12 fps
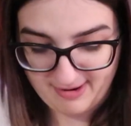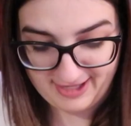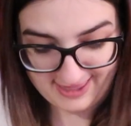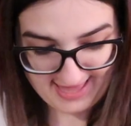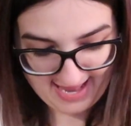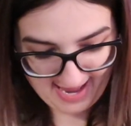
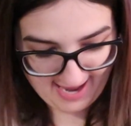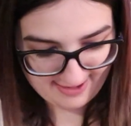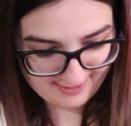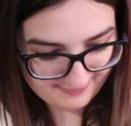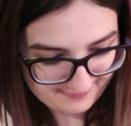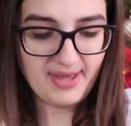about
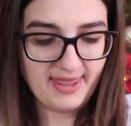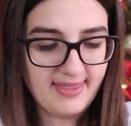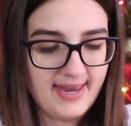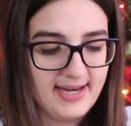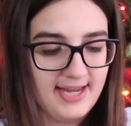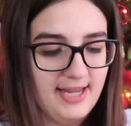that. But
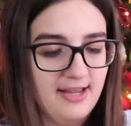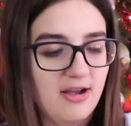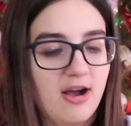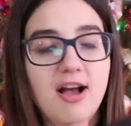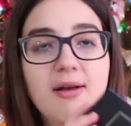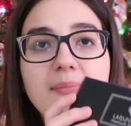then he
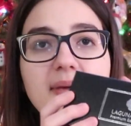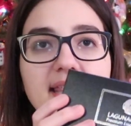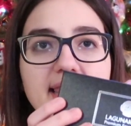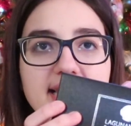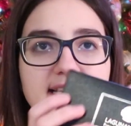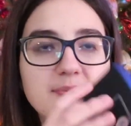got me
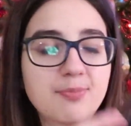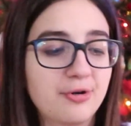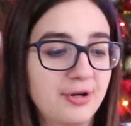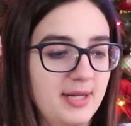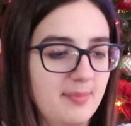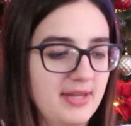these
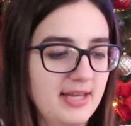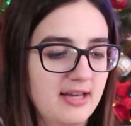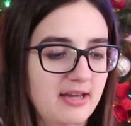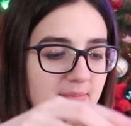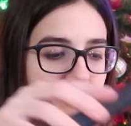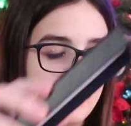
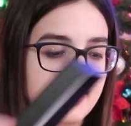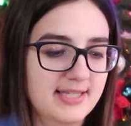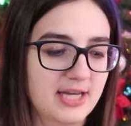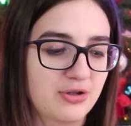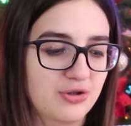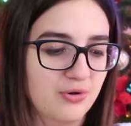premium
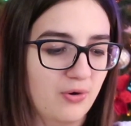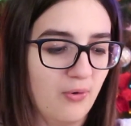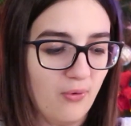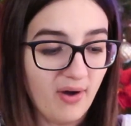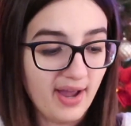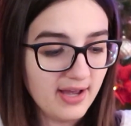essential
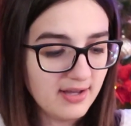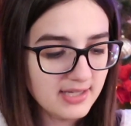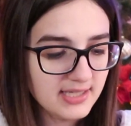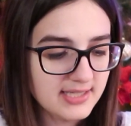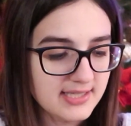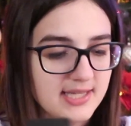
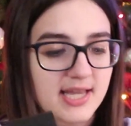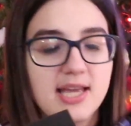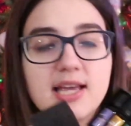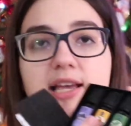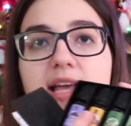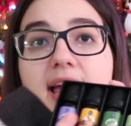oils.
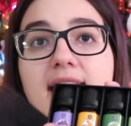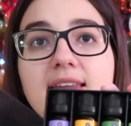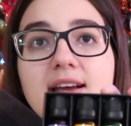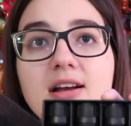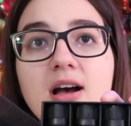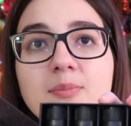And
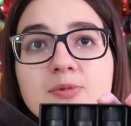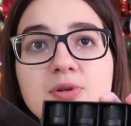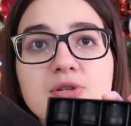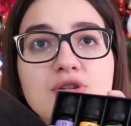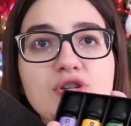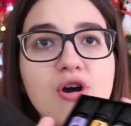it comes
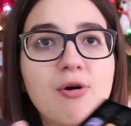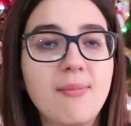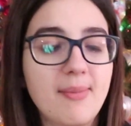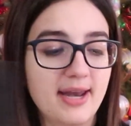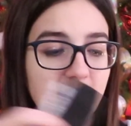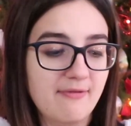with so
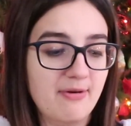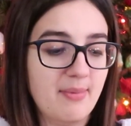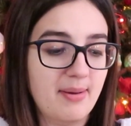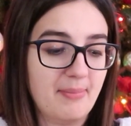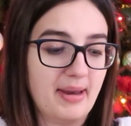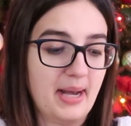many of them,
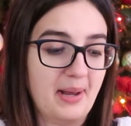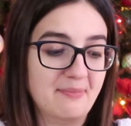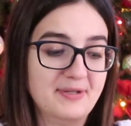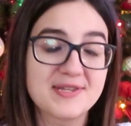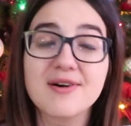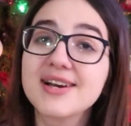and
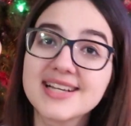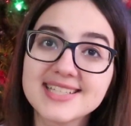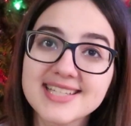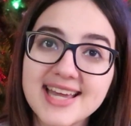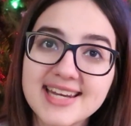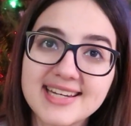I'm so
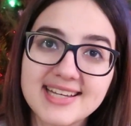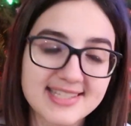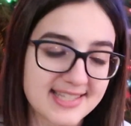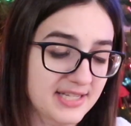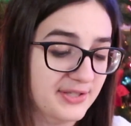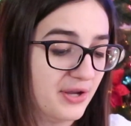excited
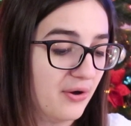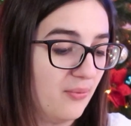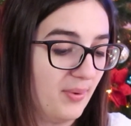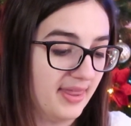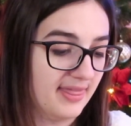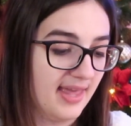because these go
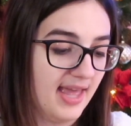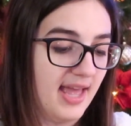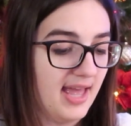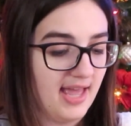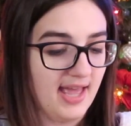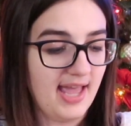with
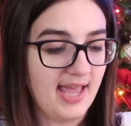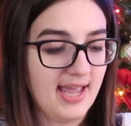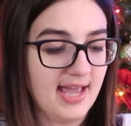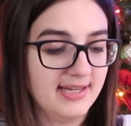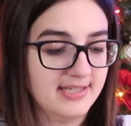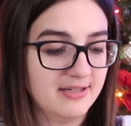
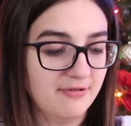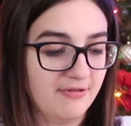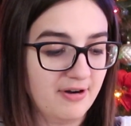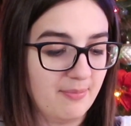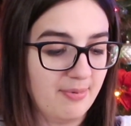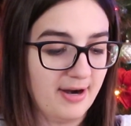a
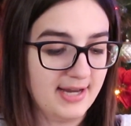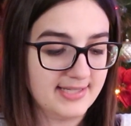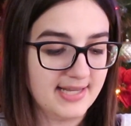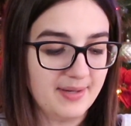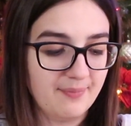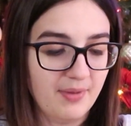different
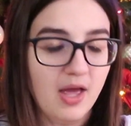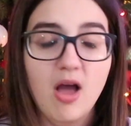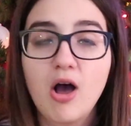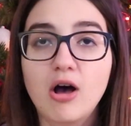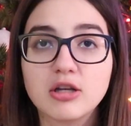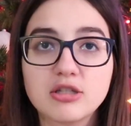present.
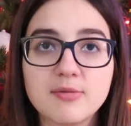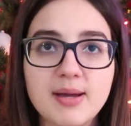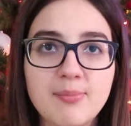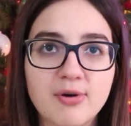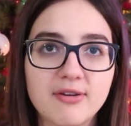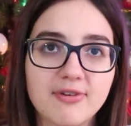Also,
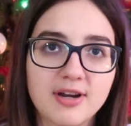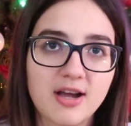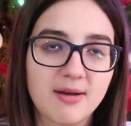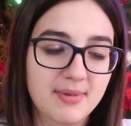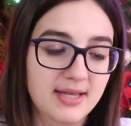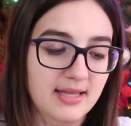my boyfriend
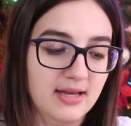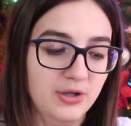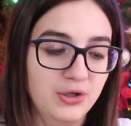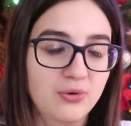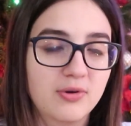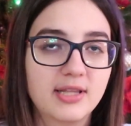got me a
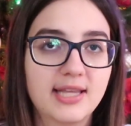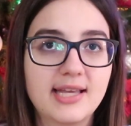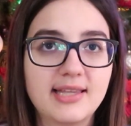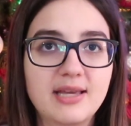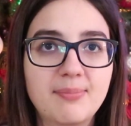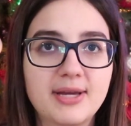
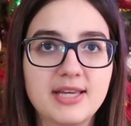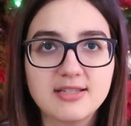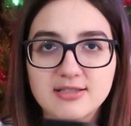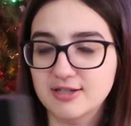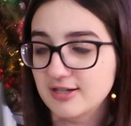ukulele, but he's